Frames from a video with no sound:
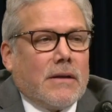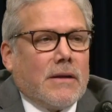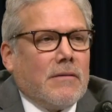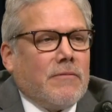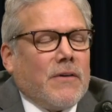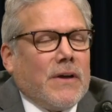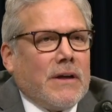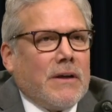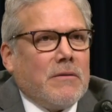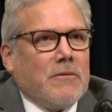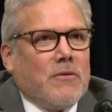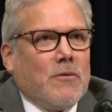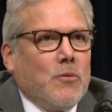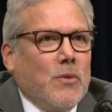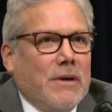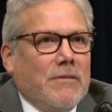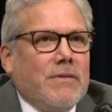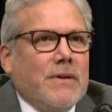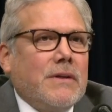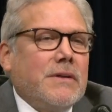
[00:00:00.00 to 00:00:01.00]
If I can
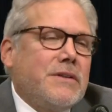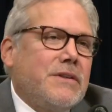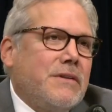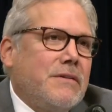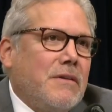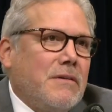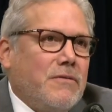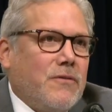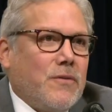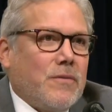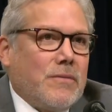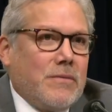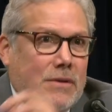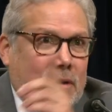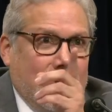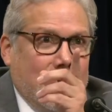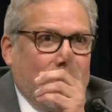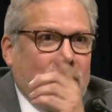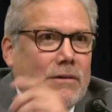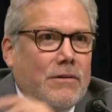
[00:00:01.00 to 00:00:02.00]
weave it into the,
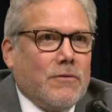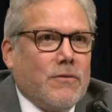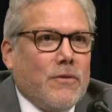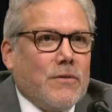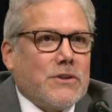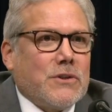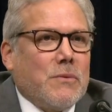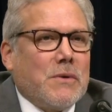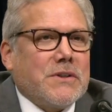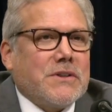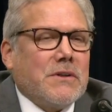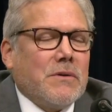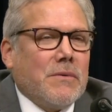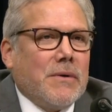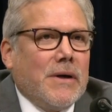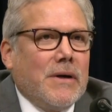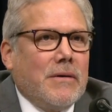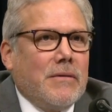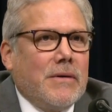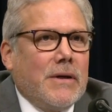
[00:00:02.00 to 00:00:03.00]
your first question
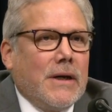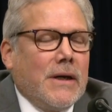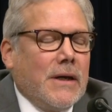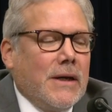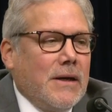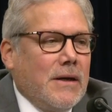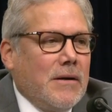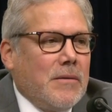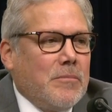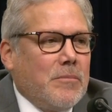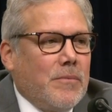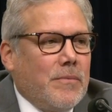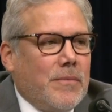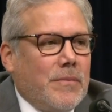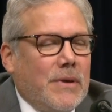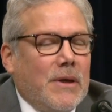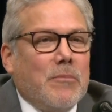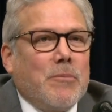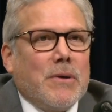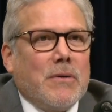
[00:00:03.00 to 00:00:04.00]
around uh,
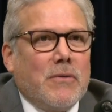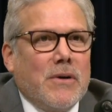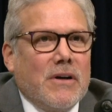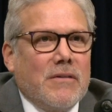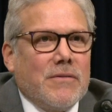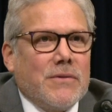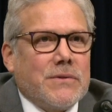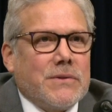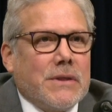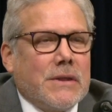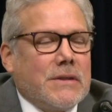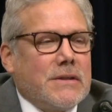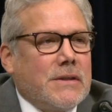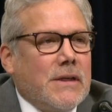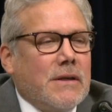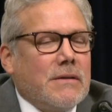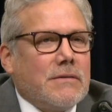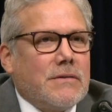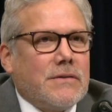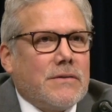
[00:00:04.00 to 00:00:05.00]
HIPAA waivers and
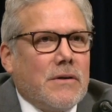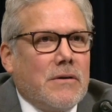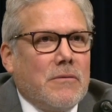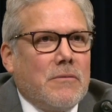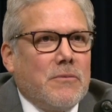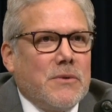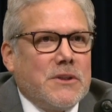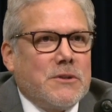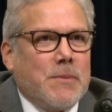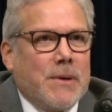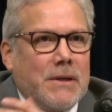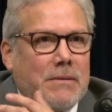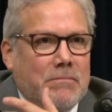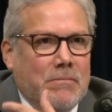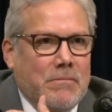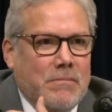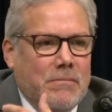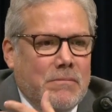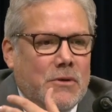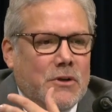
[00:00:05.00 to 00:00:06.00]
consents. So we spent
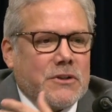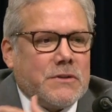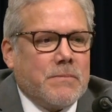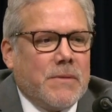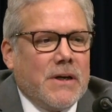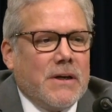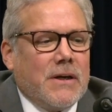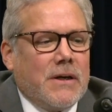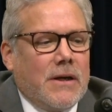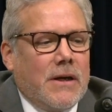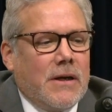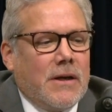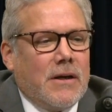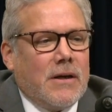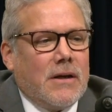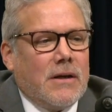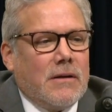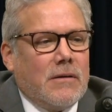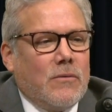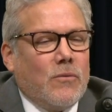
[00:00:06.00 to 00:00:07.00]
most of my
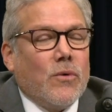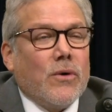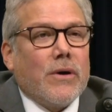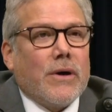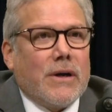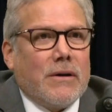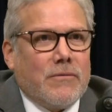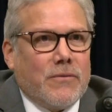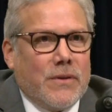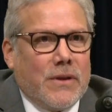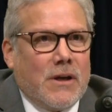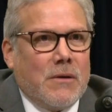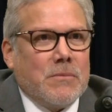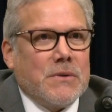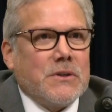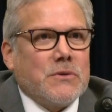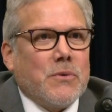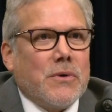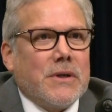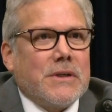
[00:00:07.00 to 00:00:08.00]
uh, work for the
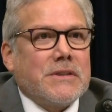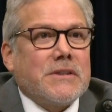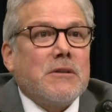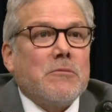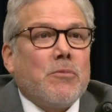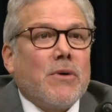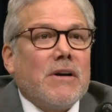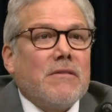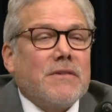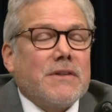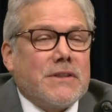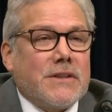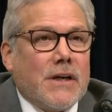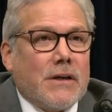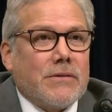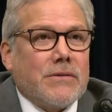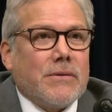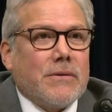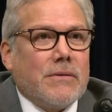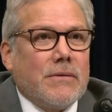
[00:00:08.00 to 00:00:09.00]
company's work is in the private
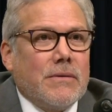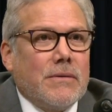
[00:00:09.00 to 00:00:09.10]
sector.